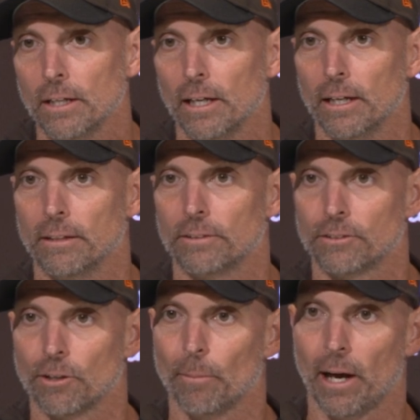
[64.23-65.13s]
and
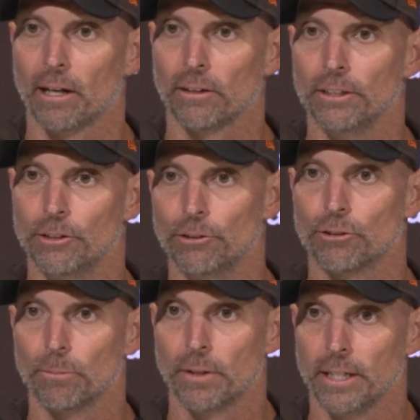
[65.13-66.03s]
schematically do
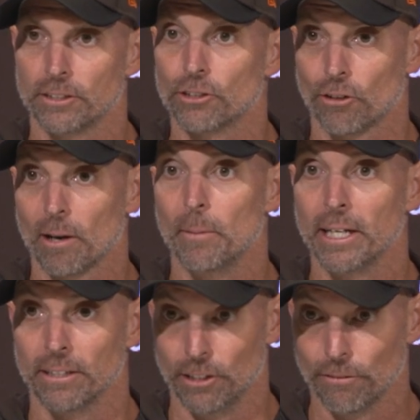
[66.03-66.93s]
some things to try to
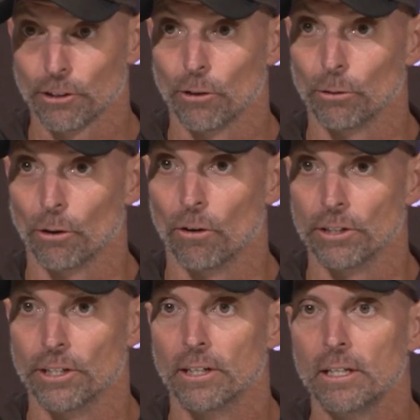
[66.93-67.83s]
make it difficult
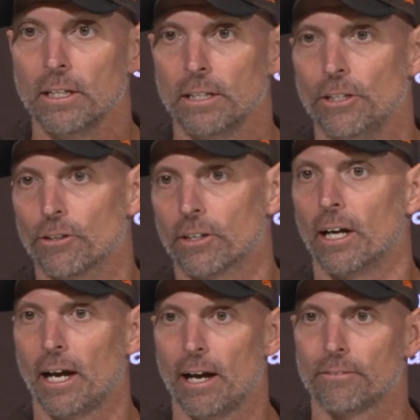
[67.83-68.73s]
on you, you're going
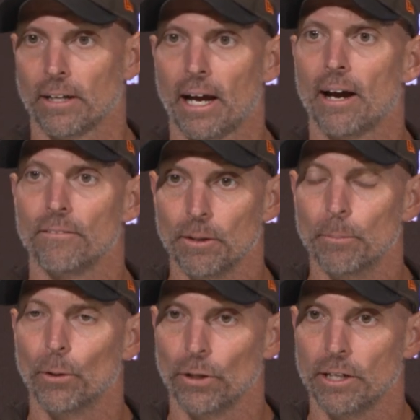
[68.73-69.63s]
to have to have the
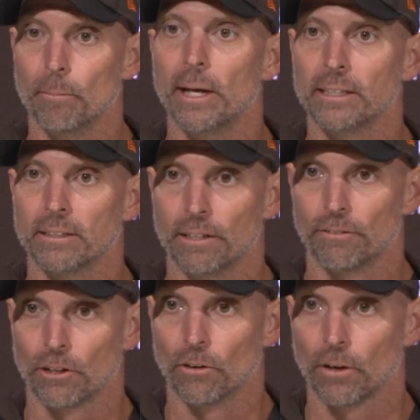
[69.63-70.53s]
ability to make the
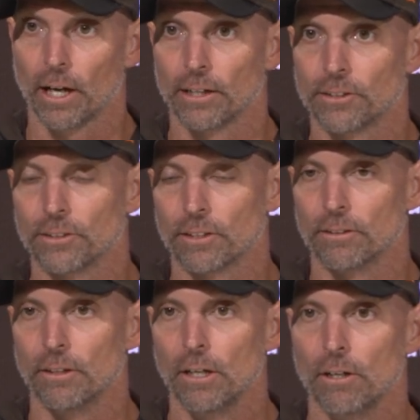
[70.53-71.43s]
difficult catches.
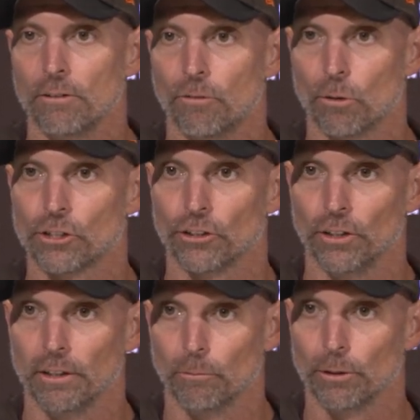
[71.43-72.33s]
And
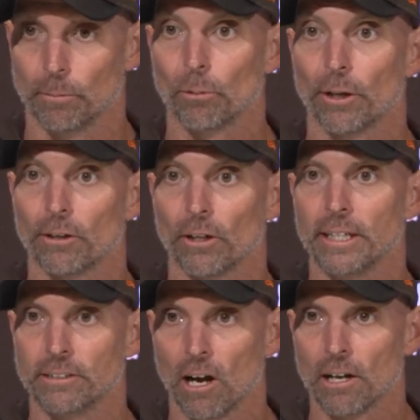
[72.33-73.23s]
fortunately, with a player
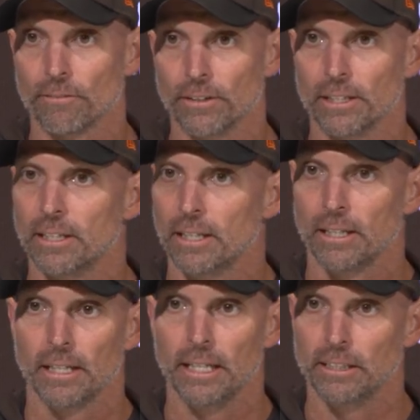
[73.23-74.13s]
like Donovan,
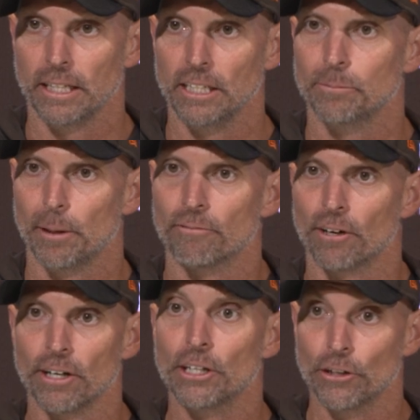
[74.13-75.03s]
he, he's been
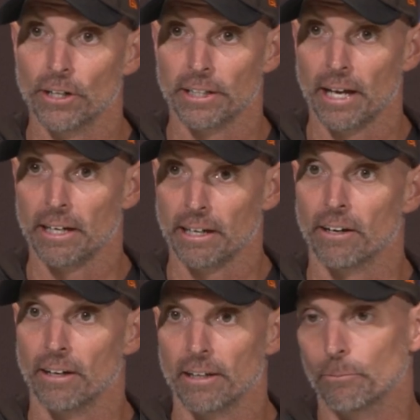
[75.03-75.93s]
very good in that
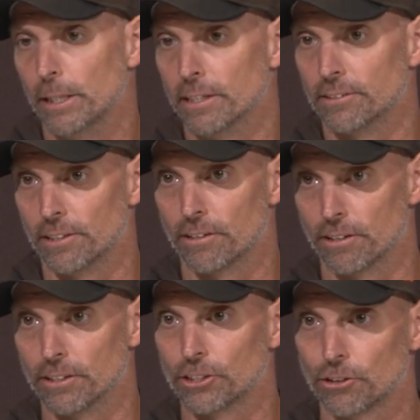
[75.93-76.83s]
area, and we consider
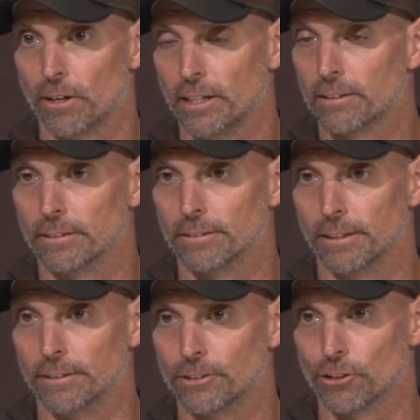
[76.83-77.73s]
it a strength and,
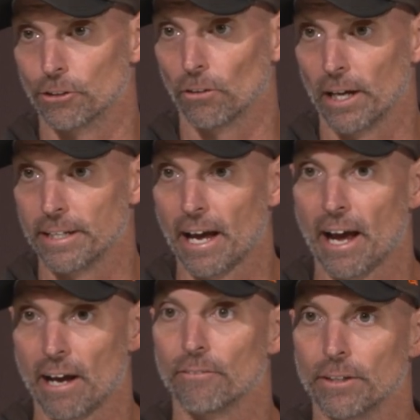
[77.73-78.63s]
and sure glad to
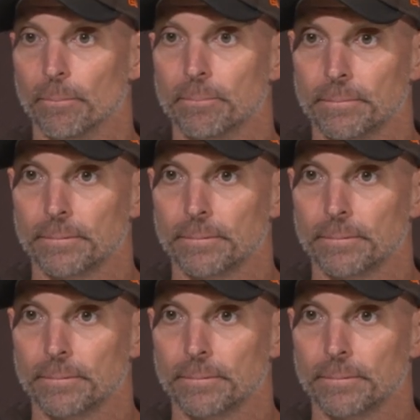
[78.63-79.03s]
have him.